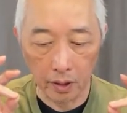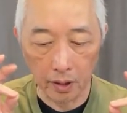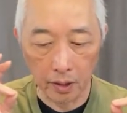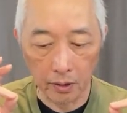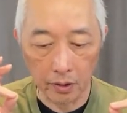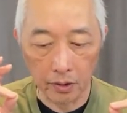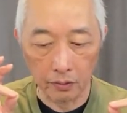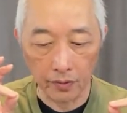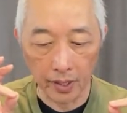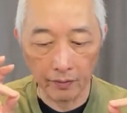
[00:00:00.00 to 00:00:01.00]
this is the
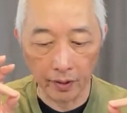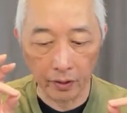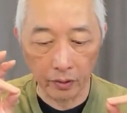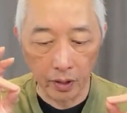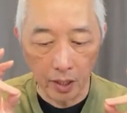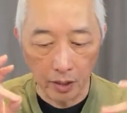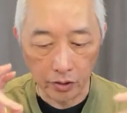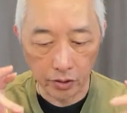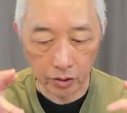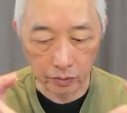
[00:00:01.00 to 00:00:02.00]
ring finger,
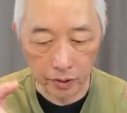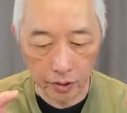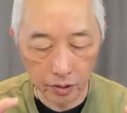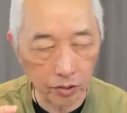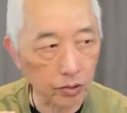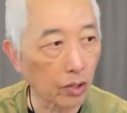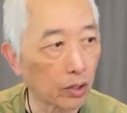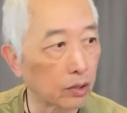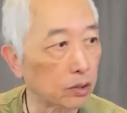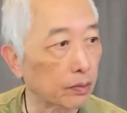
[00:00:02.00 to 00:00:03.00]
squeeze as hard
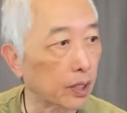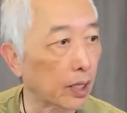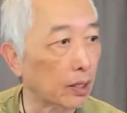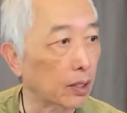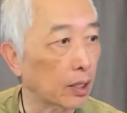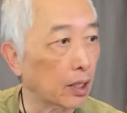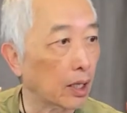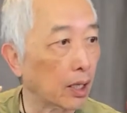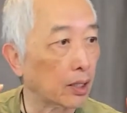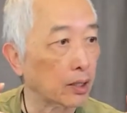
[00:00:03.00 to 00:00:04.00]
as we can.
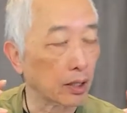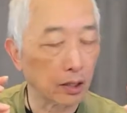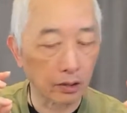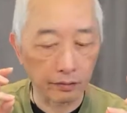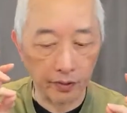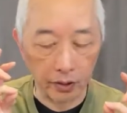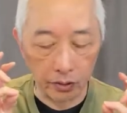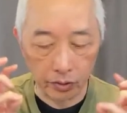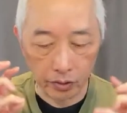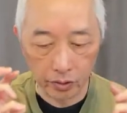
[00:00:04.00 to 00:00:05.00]
And then the little finger,
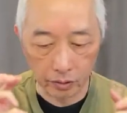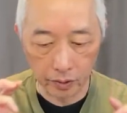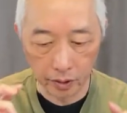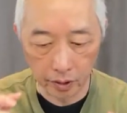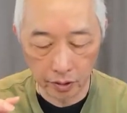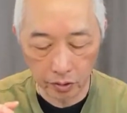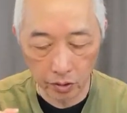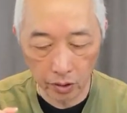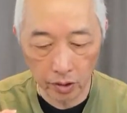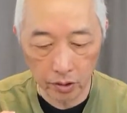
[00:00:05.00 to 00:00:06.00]
squeeze as
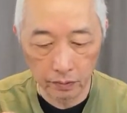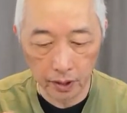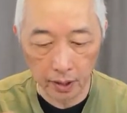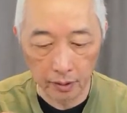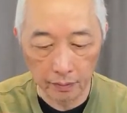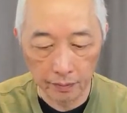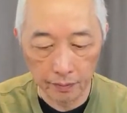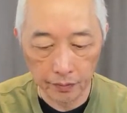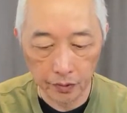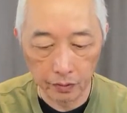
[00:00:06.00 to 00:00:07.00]
hard as we can.
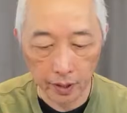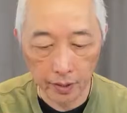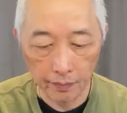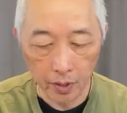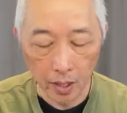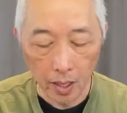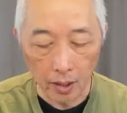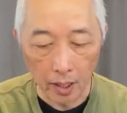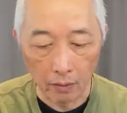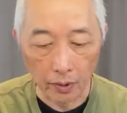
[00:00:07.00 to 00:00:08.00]
All right.
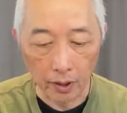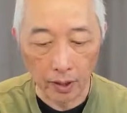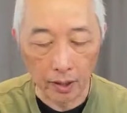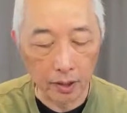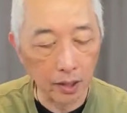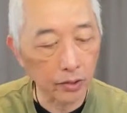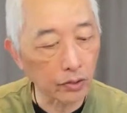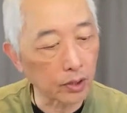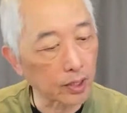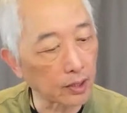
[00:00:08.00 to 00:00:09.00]
Now we're going to continue
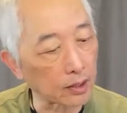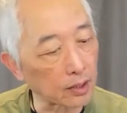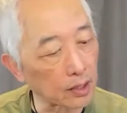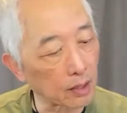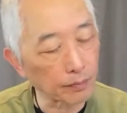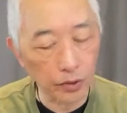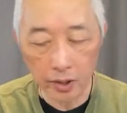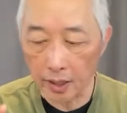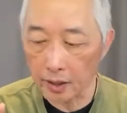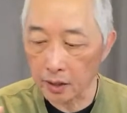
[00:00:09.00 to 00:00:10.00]
and take the thumb, put
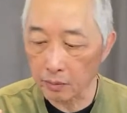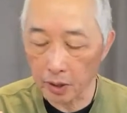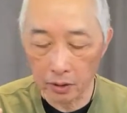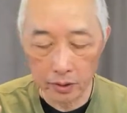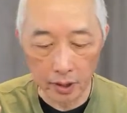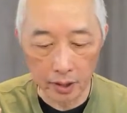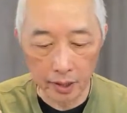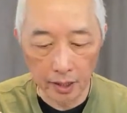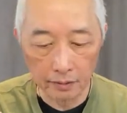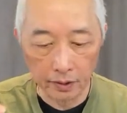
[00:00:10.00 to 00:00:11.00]
that in the middle of the
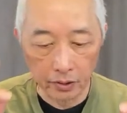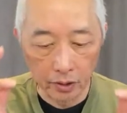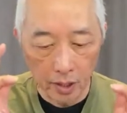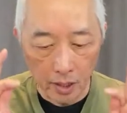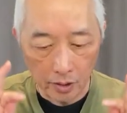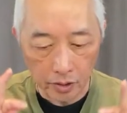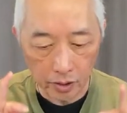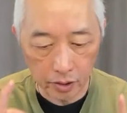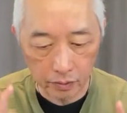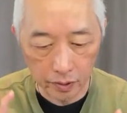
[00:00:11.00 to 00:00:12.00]
index finger,
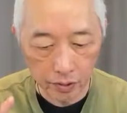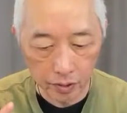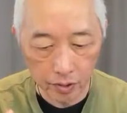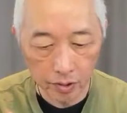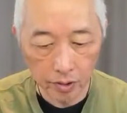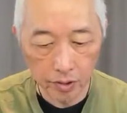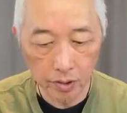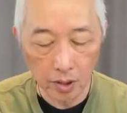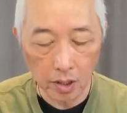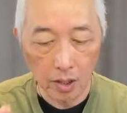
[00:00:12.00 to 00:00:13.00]
squeeze,
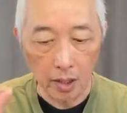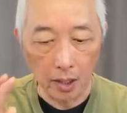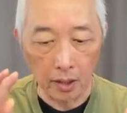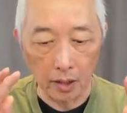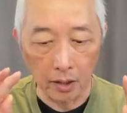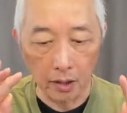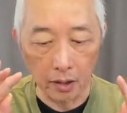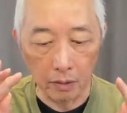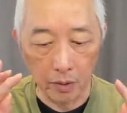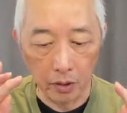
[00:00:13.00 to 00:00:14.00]
and then in
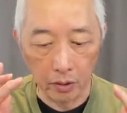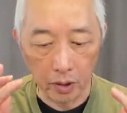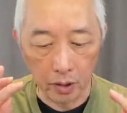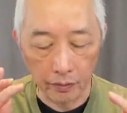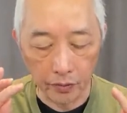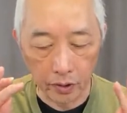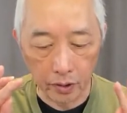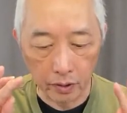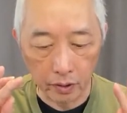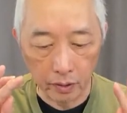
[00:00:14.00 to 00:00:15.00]
the middle of
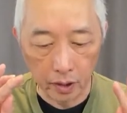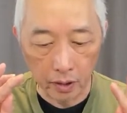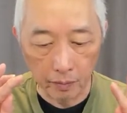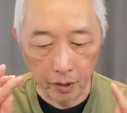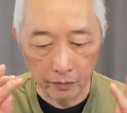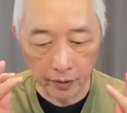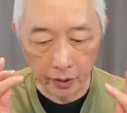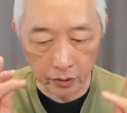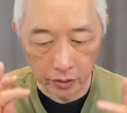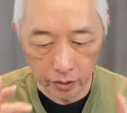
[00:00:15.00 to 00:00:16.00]
the middle
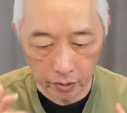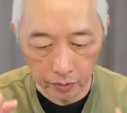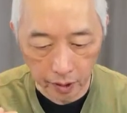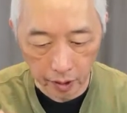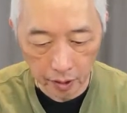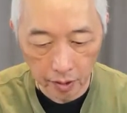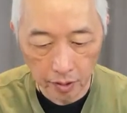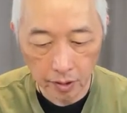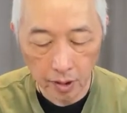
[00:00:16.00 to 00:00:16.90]
finger, squeeze,